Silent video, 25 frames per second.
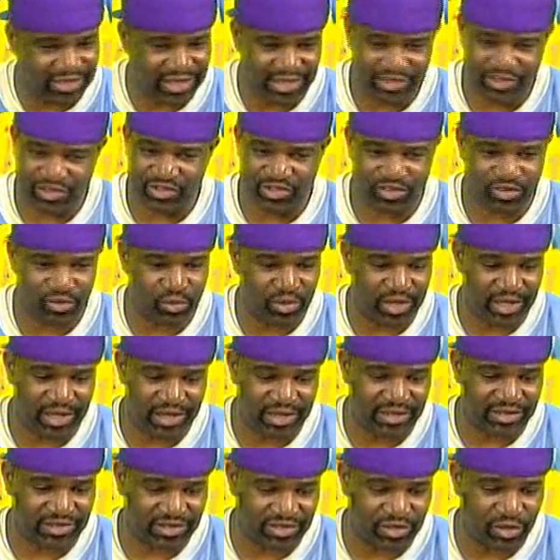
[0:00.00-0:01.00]
That's just the way it
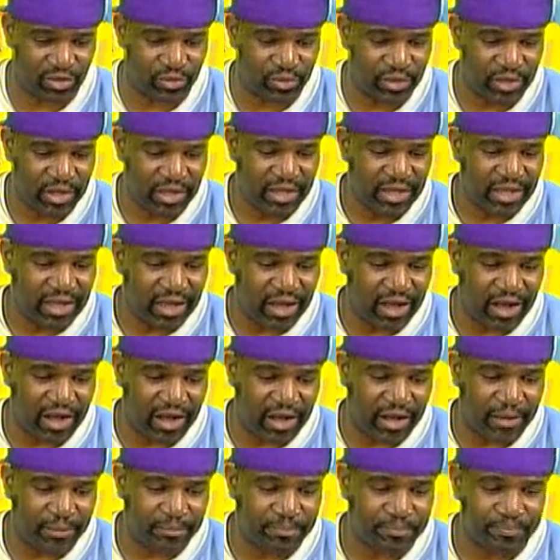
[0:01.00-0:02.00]
is. So,
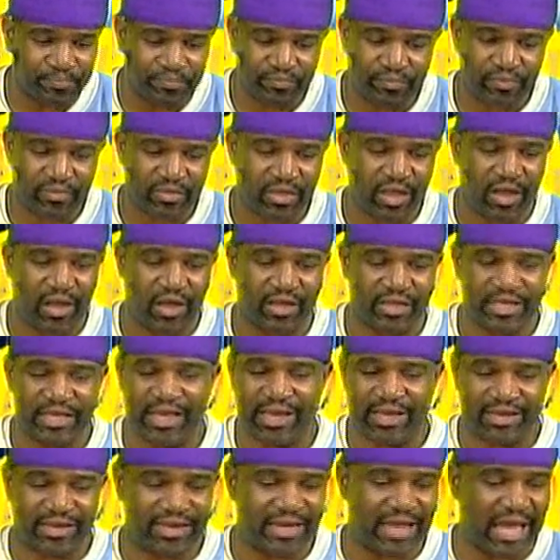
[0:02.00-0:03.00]

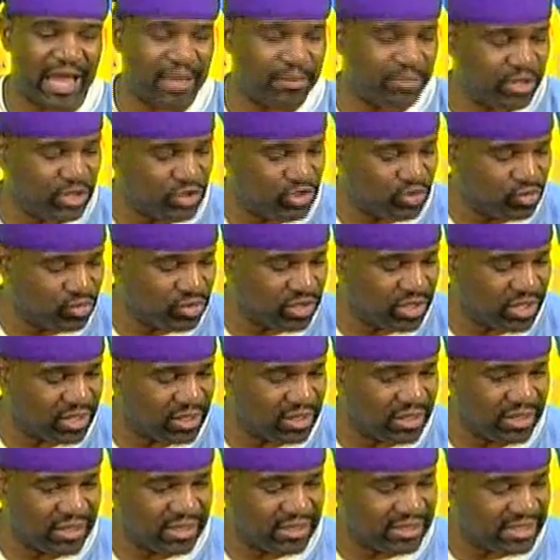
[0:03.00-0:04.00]
yeah, the Nabi Junior
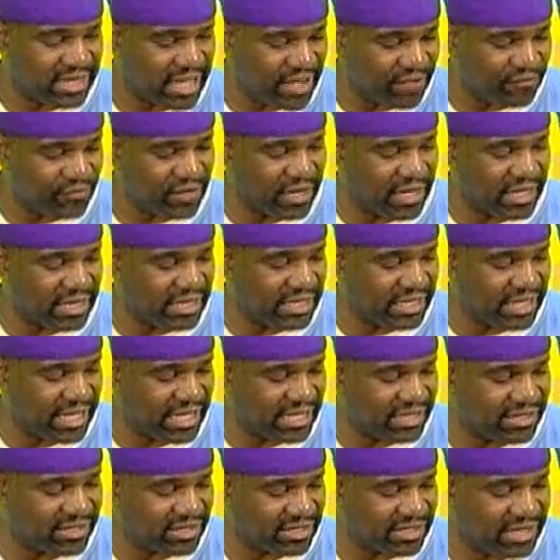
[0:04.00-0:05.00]
definitely
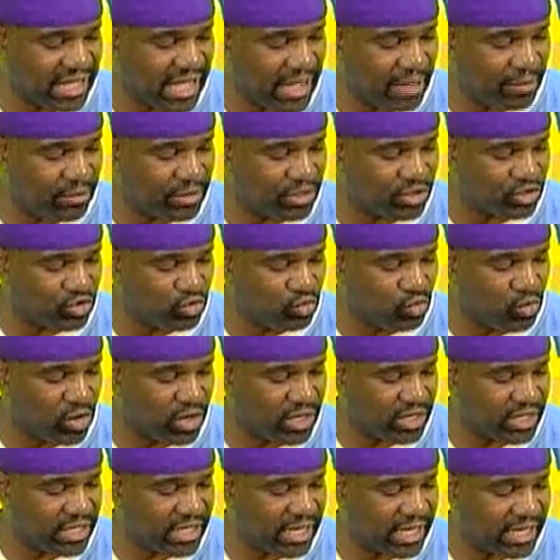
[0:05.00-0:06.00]
is a tablet you
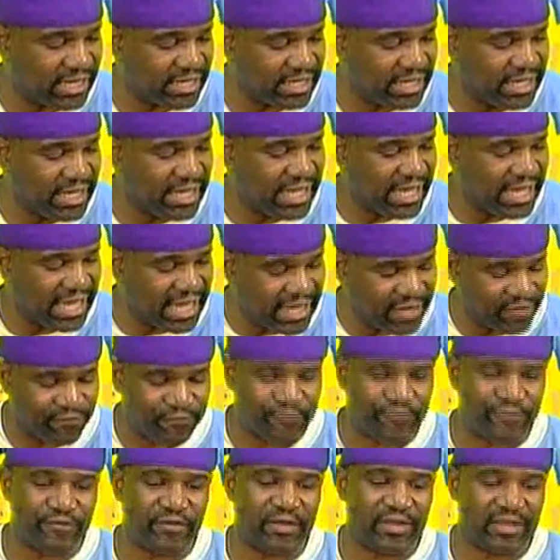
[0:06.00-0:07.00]
want to get if
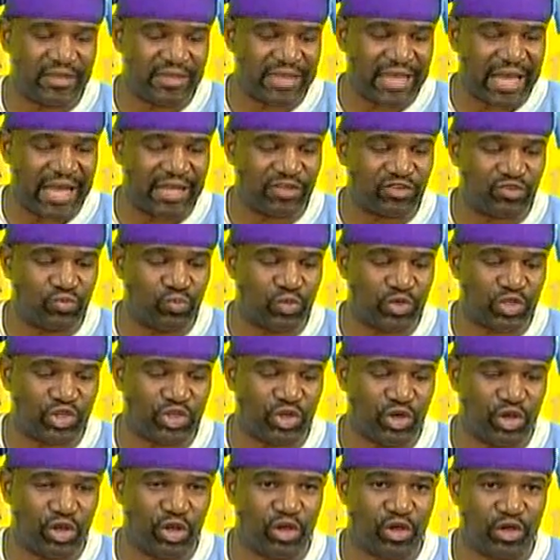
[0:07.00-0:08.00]
that's what
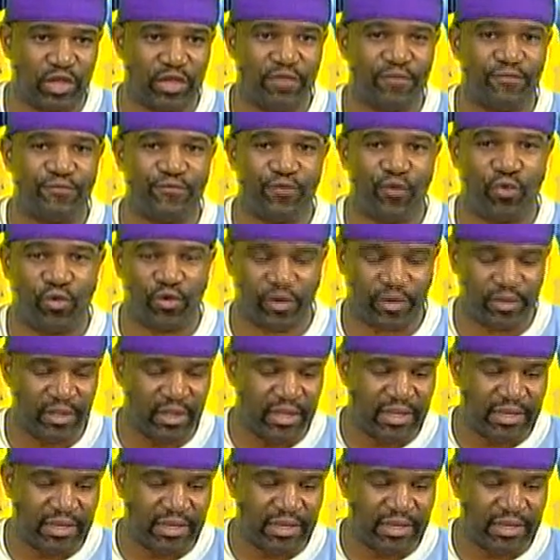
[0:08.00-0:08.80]
you're looking for.